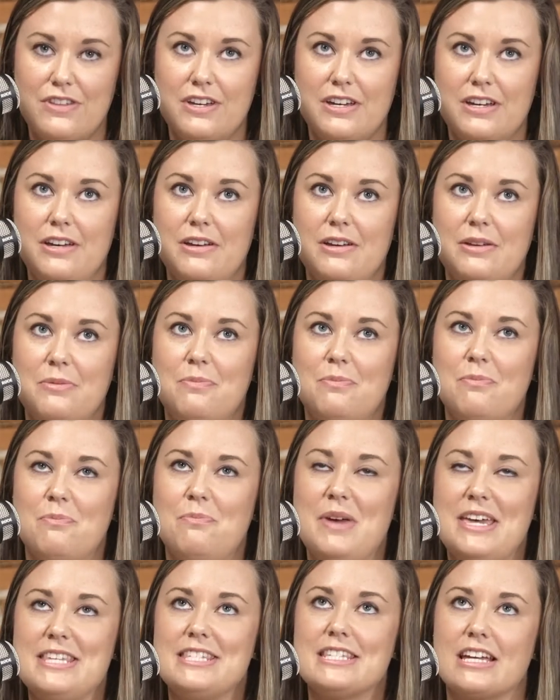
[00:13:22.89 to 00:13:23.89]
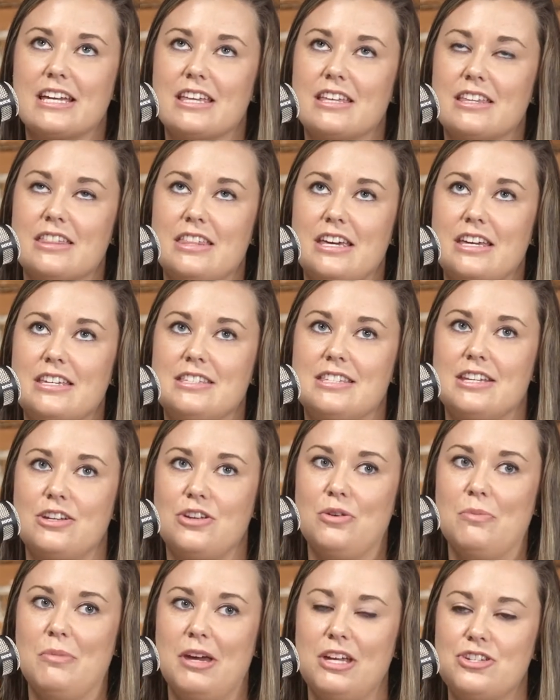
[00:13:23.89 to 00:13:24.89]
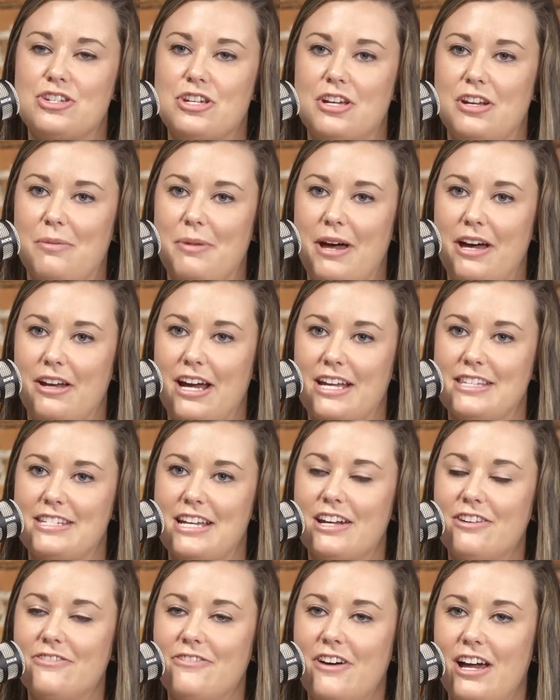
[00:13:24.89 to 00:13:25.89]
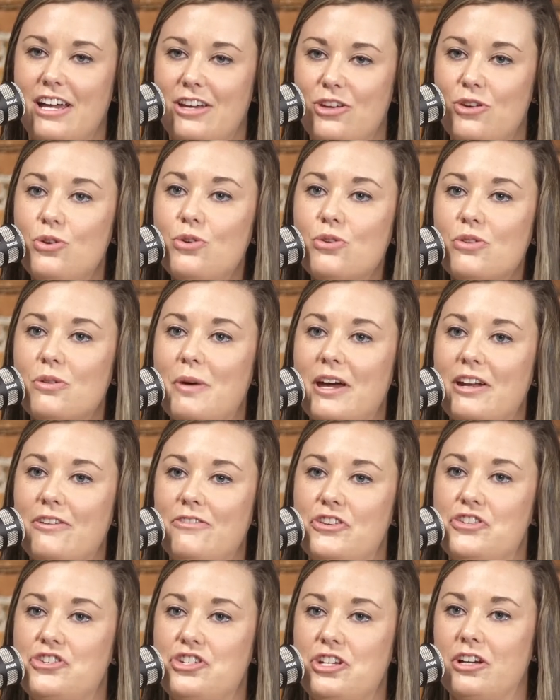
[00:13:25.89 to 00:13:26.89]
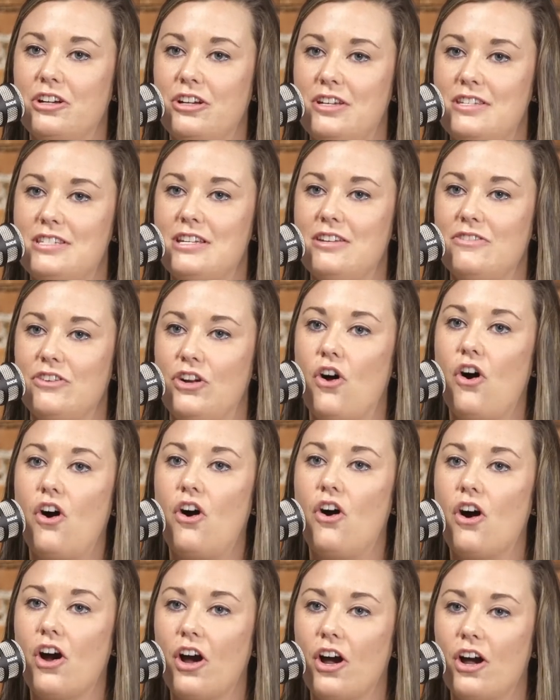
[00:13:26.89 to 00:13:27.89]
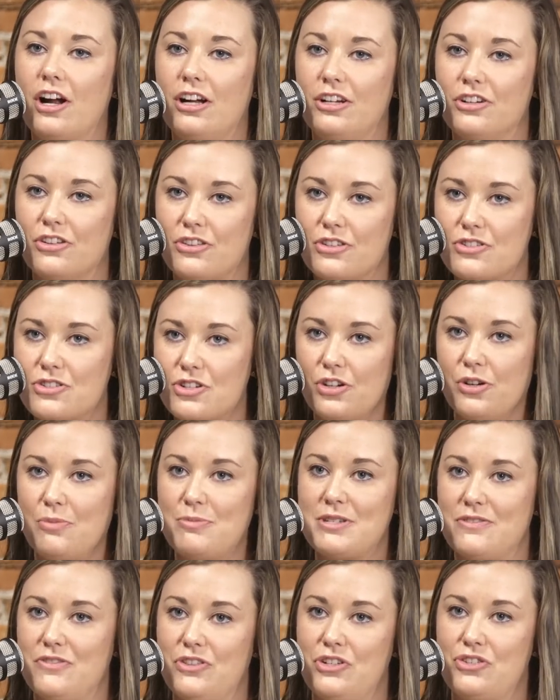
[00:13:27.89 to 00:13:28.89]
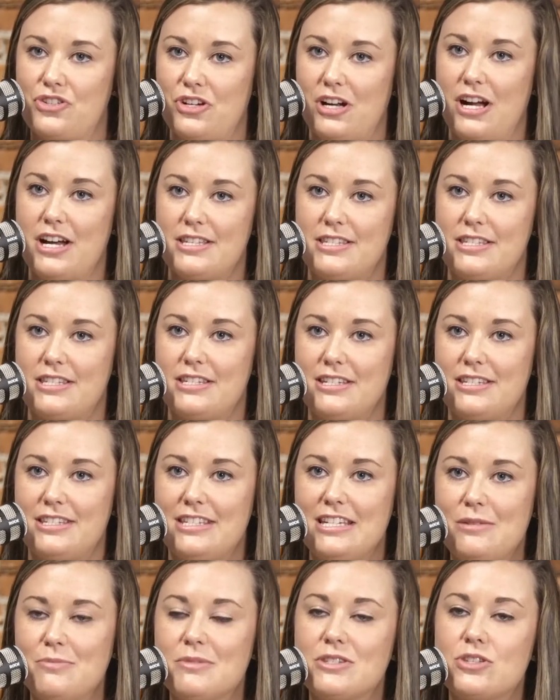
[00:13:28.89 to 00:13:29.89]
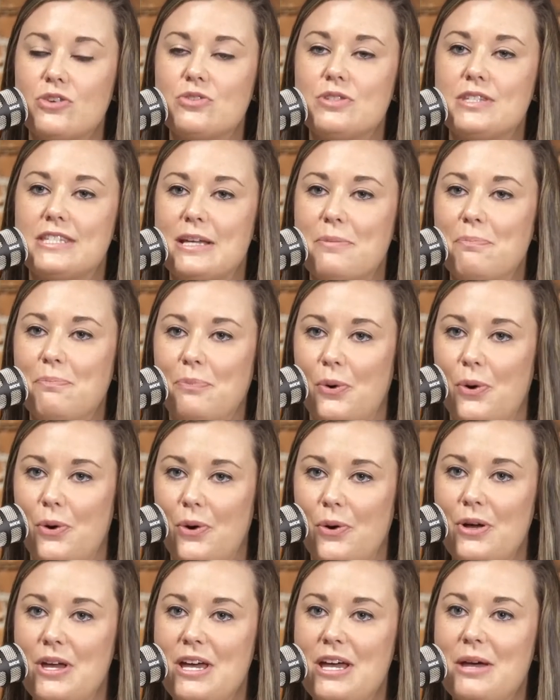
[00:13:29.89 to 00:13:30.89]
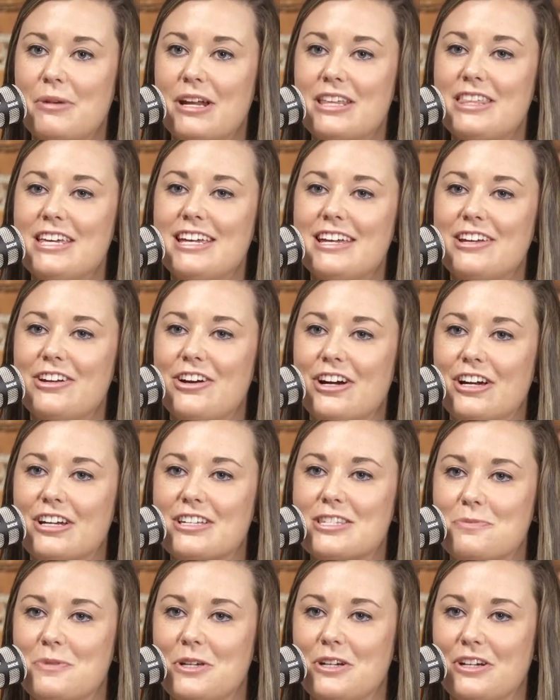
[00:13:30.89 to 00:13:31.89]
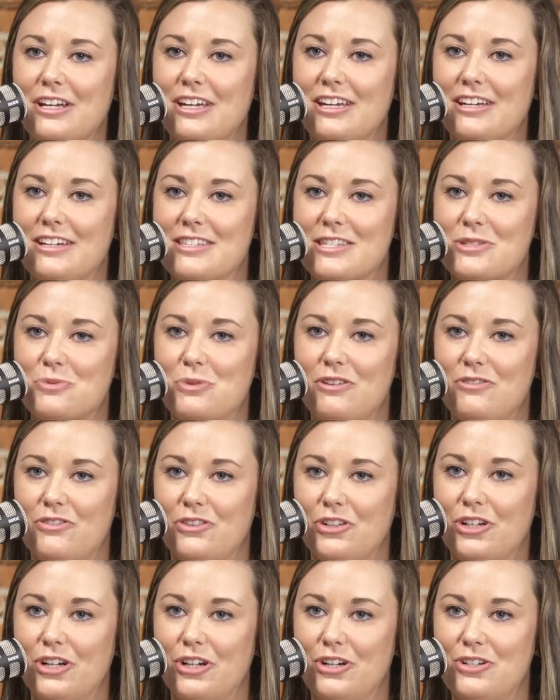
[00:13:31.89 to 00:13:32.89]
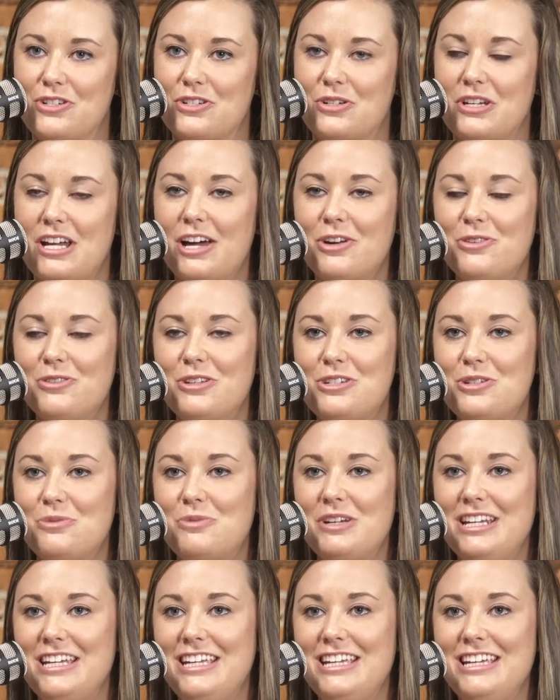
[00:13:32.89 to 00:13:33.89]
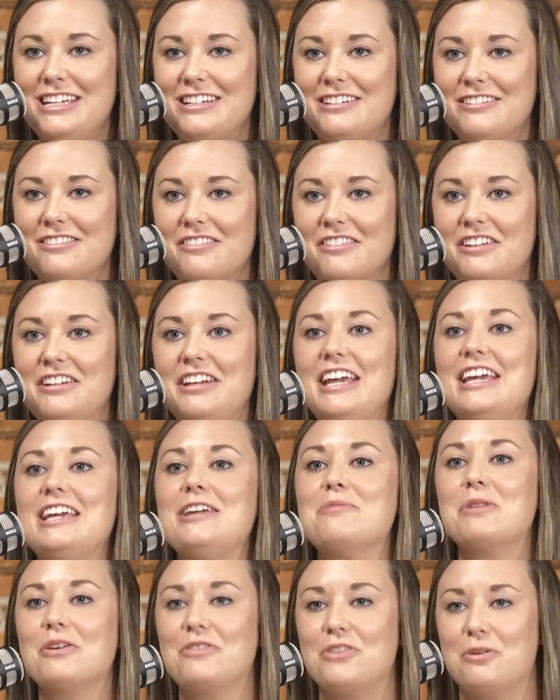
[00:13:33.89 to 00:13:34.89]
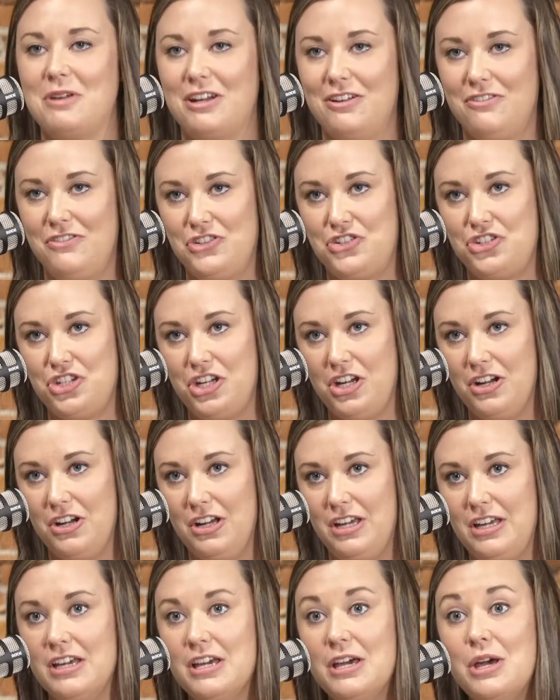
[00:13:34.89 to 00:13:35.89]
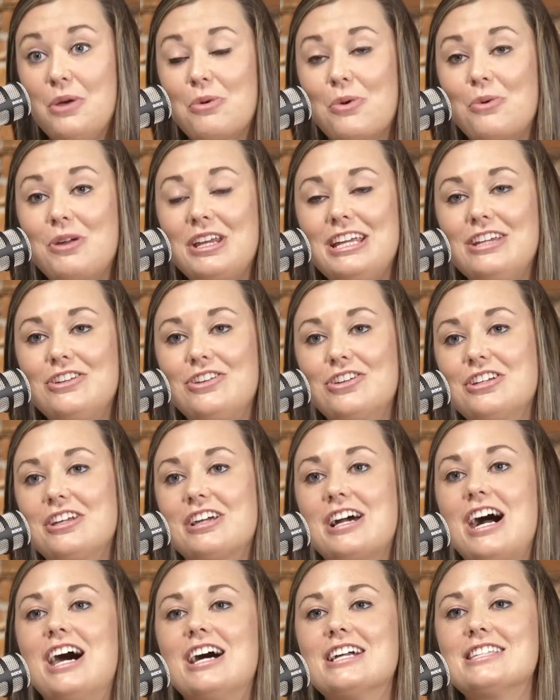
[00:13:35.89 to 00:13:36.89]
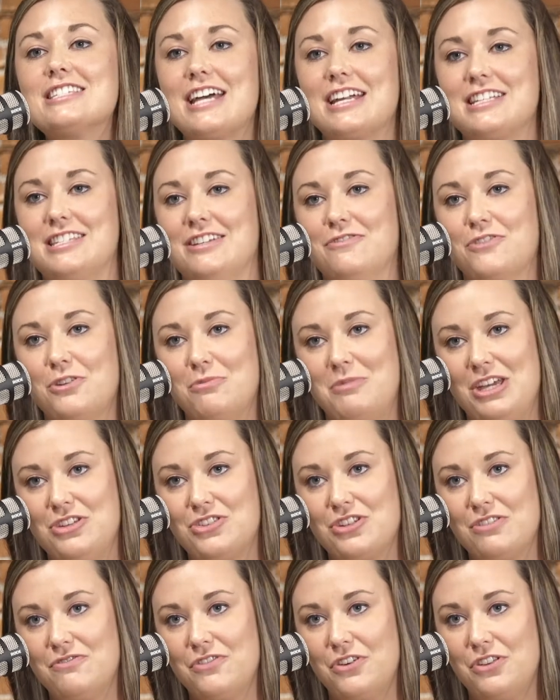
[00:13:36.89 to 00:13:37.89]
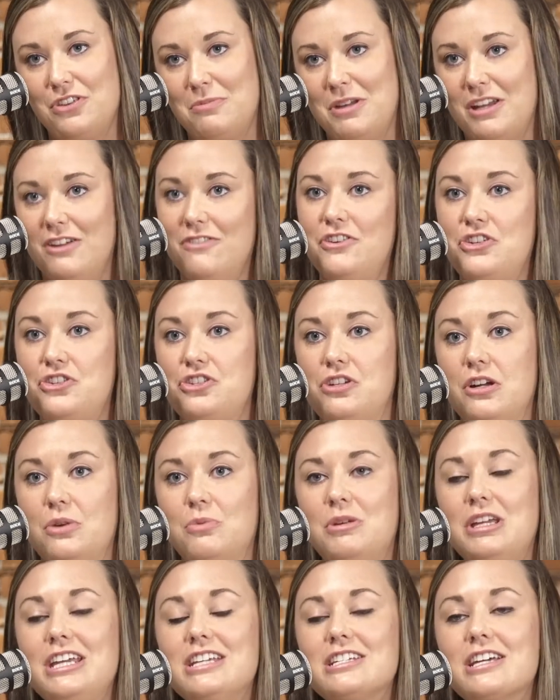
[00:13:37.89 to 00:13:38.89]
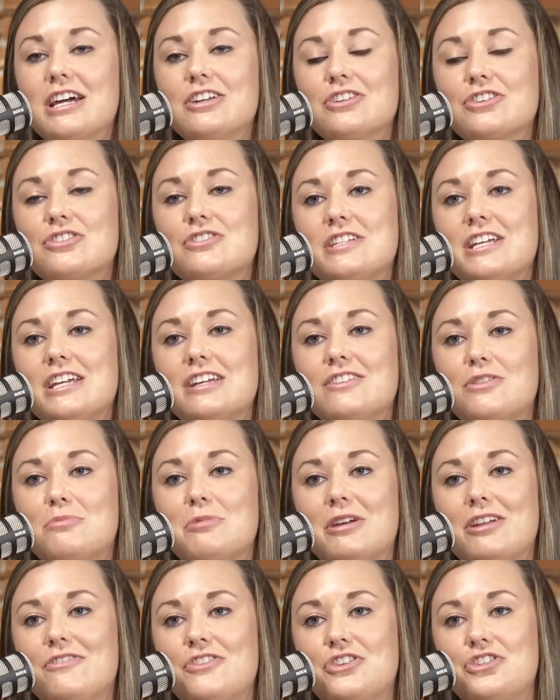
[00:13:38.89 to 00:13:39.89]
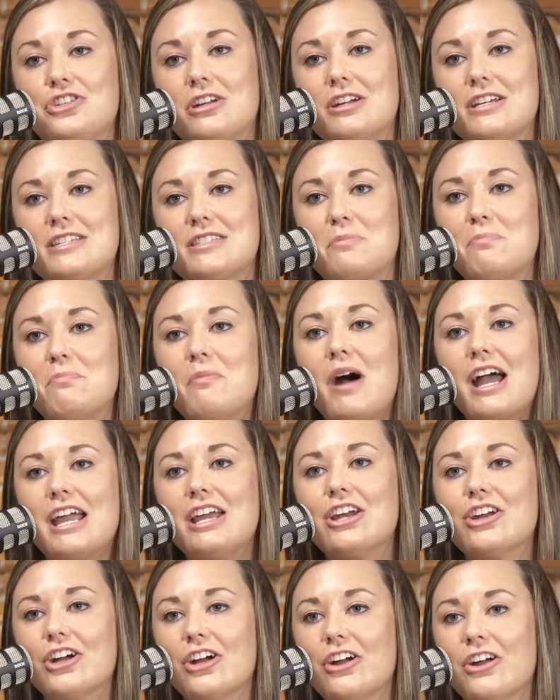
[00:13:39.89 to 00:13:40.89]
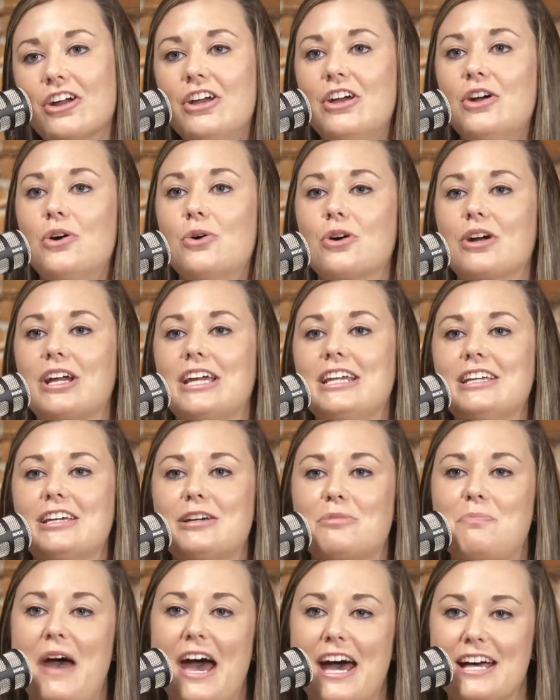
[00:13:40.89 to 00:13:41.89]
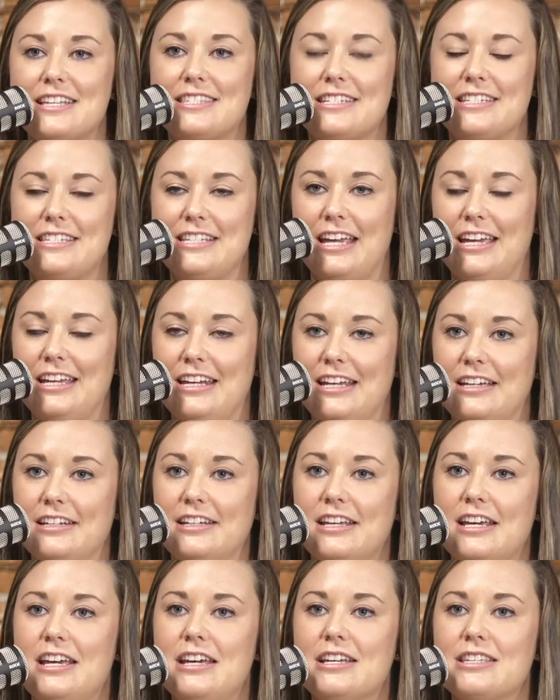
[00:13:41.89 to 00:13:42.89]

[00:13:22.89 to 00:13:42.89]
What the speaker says: of the basic things that you mentioned about identifying who the beneficiaries even are under the terms of the trust seems so simple, but I think in our experience, we've learned not only do we need the name of the beneficiary, but we need good contact information for the beneficiary. We need to understand if the beneficiary is a minor or incapacitated.